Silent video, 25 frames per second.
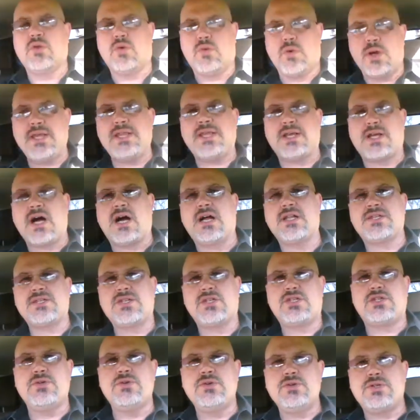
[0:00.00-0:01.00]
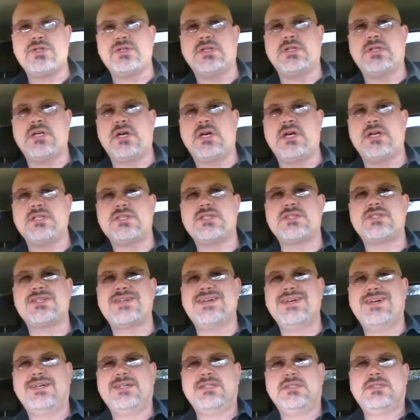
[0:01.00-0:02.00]
the way the Constitution does,
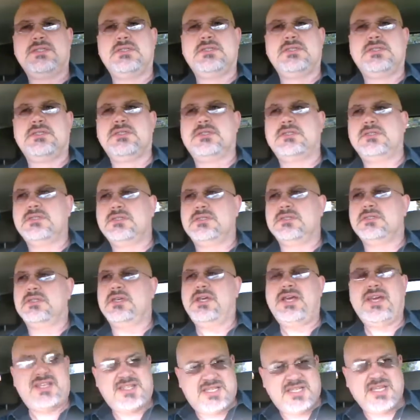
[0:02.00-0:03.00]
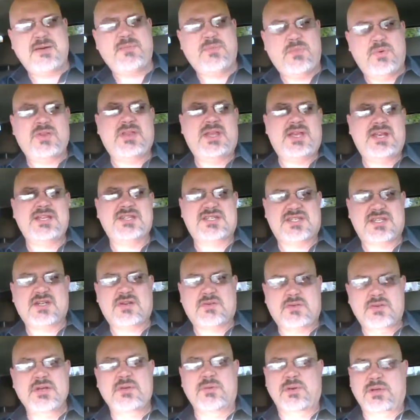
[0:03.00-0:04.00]
except when they
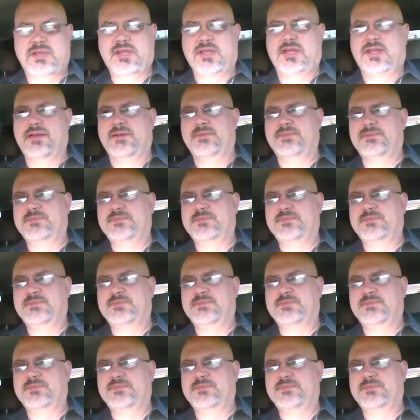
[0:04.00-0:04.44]
disagree with it.